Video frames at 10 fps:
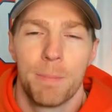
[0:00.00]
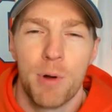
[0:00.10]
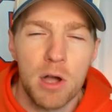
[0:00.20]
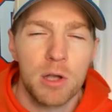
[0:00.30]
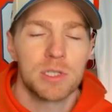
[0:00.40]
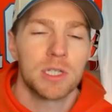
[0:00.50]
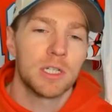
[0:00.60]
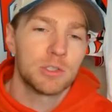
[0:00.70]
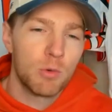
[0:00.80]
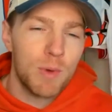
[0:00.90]
Broncos
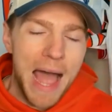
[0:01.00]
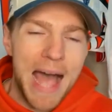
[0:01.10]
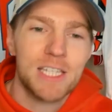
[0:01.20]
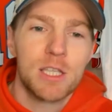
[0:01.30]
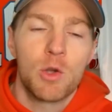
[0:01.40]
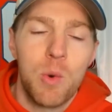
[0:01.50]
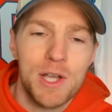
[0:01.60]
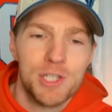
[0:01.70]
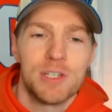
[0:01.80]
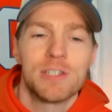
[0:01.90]
Country, we asked the
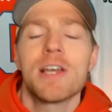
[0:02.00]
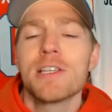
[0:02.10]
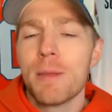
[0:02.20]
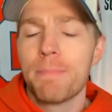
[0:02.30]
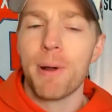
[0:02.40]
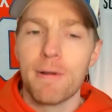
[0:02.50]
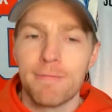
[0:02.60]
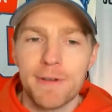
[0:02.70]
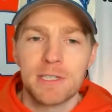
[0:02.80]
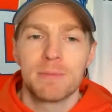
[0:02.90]
question, does the
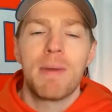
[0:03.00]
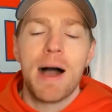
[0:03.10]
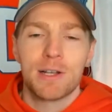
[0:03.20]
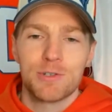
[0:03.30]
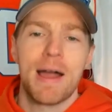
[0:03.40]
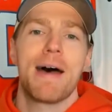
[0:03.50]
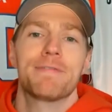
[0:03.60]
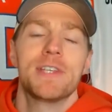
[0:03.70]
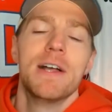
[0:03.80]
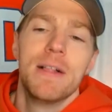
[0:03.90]
perfect mock
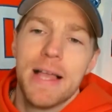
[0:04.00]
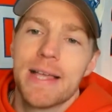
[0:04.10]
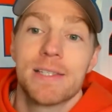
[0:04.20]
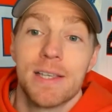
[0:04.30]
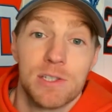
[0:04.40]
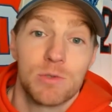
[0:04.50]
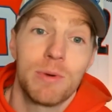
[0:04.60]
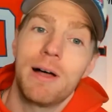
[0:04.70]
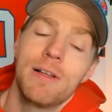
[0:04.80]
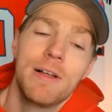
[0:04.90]
draft exist?
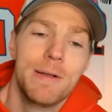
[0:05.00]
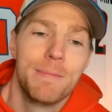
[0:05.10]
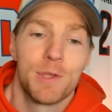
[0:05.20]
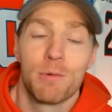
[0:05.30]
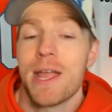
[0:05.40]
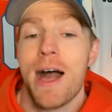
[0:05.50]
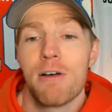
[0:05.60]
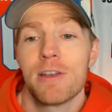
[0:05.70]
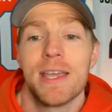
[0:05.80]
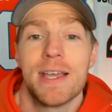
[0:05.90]
Well, the
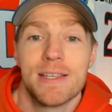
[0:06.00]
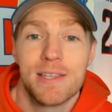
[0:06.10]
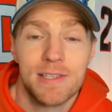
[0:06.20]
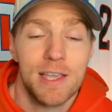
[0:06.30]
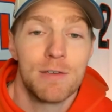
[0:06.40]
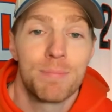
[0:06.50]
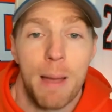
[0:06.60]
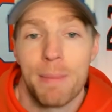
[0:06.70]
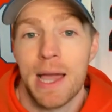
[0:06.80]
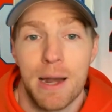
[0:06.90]
reality is that you've
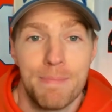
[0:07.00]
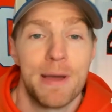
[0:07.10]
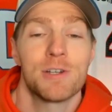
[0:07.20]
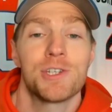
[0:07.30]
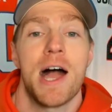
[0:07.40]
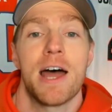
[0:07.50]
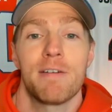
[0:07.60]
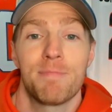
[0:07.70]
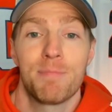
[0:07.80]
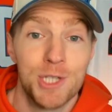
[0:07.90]
probably got a better shot
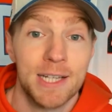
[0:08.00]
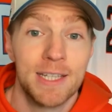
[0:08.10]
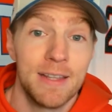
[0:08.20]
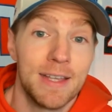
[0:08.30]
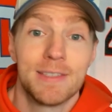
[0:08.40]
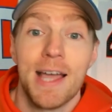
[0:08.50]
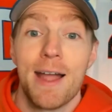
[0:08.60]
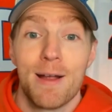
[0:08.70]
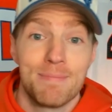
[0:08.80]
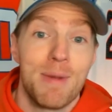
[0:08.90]
of projecting the
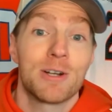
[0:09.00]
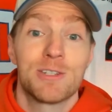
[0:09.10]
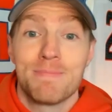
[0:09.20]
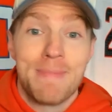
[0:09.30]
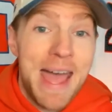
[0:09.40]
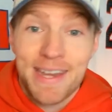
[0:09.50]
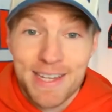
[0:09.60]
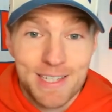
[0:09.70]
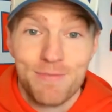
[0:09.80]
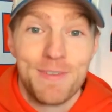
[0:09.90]
entire March
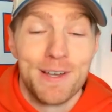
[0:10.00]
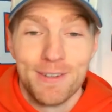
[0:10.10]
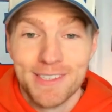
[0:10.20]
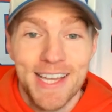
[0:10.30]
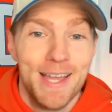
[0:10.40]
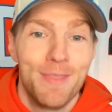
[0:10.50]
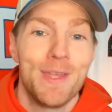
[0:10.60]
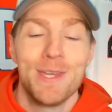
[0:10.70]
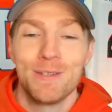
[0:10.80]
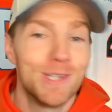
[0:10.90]
Madness field
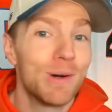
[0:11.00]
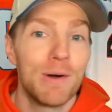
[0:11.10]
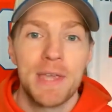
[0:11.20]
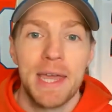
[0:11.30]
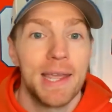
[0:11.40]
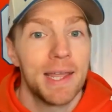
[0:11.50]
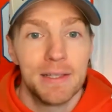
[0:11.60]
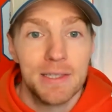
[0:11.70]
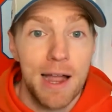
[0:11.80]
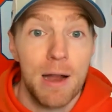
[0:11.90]
than you do of getting an
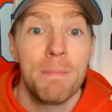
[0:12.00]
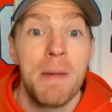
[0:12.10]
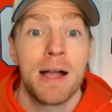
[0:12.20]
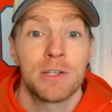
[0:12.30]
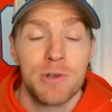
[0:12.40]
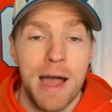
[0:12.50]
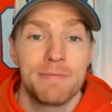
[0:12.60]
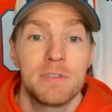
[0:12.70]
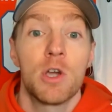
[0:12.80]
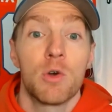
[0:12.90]
entire mock
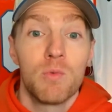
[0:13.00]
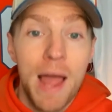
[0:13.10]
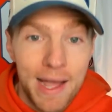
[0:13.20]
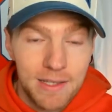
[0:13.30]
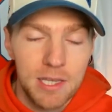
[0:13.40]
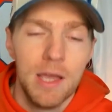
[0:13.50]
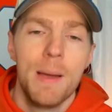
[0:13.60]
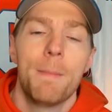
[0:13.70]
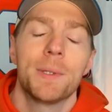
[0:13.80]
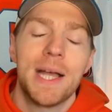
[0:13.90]
draft correct.
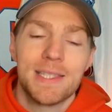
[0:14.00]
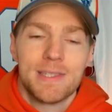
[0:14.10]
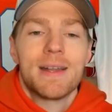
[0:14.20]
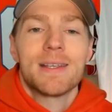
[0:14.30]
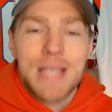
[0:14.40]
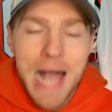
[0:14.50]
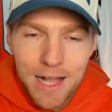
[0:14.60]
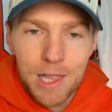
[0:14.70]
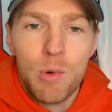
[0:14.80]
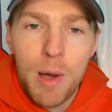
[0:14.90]
But that's not
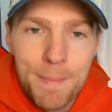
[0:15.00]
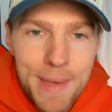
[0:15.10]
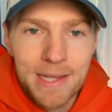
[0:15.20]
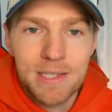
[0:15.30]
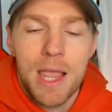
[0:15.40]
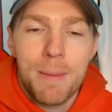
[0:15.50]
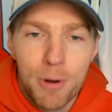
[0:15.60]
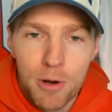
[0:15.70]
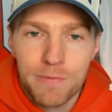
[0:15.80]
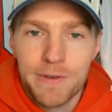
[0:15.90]
exactly what makes a
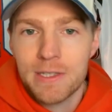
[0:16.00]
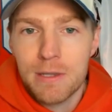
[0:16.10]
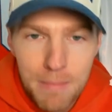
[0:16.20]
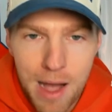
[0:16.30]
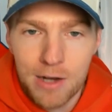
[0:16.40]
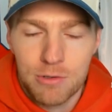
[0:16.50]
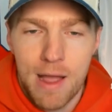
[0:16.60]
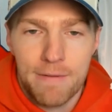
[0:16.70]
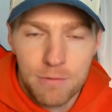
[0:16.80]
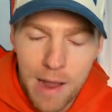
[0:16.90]
perfect mock
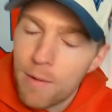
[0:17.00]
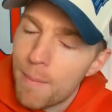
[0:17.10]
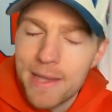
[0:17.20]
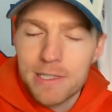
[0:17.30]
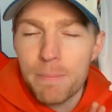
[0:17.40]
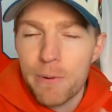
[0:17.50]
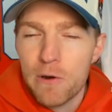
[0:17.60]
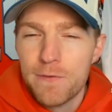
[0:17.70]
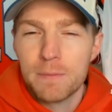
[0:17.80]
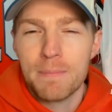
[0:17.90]
draft, right? What makes a
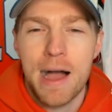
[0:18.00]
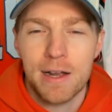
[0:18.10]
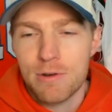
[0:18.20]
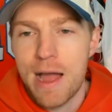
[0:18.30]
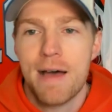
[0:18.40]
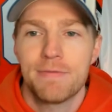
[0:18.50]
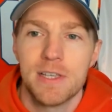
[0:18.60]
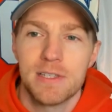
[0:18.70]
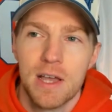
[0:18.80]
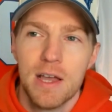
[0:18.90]
perfect mock draft
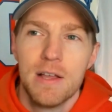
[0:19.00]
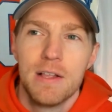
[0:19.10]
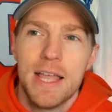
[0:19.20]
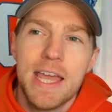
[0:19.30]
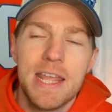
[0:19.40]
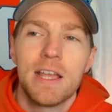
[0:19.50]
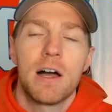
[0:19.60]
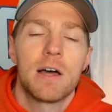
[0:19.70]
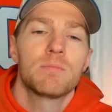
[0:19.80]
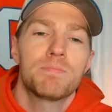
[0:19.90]
is hitting
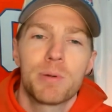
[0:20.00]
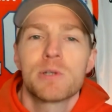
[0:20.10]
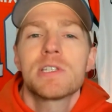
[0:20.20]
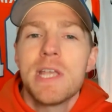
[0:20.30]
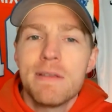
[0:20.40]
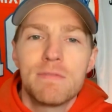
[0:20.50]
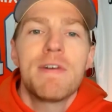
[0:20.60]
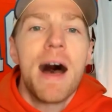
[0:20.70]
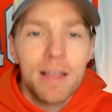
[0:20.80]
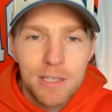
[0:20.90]
on perceived
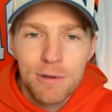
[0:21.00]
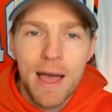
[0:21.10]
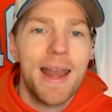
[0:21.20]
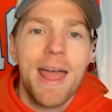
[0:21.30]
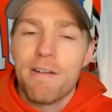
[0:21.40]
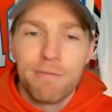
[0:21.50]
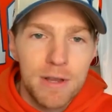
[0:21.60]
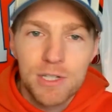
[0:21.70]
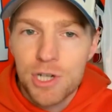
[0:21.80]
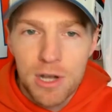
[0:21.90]
value at
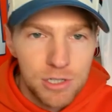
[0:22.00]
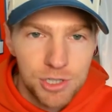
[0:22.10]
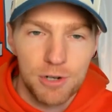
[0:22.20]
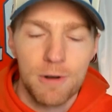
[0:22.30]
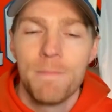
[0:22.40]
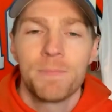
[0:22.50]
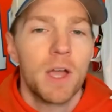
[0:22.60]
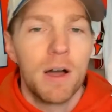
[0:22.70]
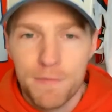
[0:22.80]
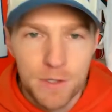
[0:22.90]
every juncture
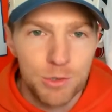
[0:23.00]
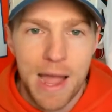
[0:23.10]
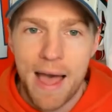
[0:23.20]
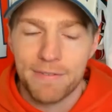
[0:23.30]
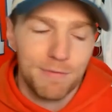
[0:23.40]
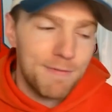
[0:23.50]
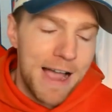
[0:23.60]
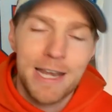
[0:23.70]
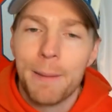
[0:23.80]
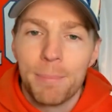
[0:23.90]
of the draft,
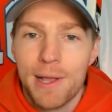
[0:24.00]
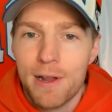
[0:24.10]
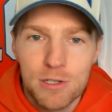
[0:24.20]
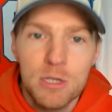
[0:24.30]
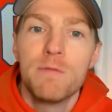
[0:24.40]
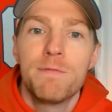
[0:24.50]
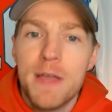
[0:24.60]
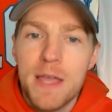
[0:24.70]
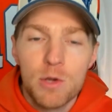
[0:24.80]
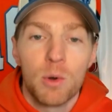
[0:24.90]
finding players who
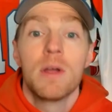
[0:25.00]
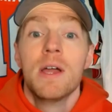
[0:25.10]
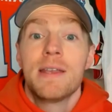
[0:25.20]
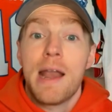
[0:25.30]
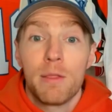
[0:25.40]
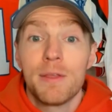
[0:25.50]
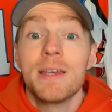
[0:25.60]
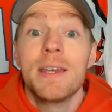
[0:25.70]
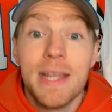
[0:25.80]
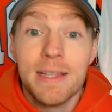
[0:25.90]
fit your not only
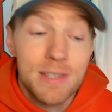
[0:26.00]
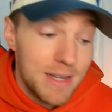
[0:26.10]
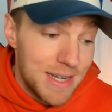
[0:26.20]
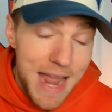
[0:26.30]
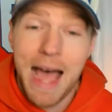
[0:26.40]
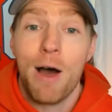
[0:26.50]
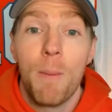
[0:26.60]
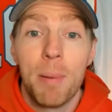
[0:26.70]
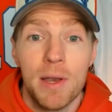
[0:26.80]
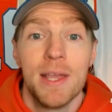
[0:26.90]
needs now,
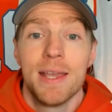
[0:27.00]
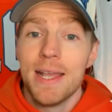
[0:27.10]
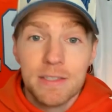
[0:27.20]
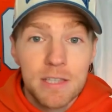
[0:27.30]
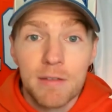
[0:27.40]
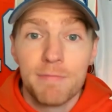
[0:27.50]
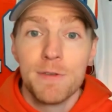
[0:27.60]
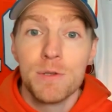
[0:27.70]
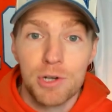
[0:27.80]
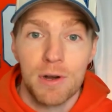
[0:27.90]
but into the
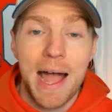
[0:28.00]
future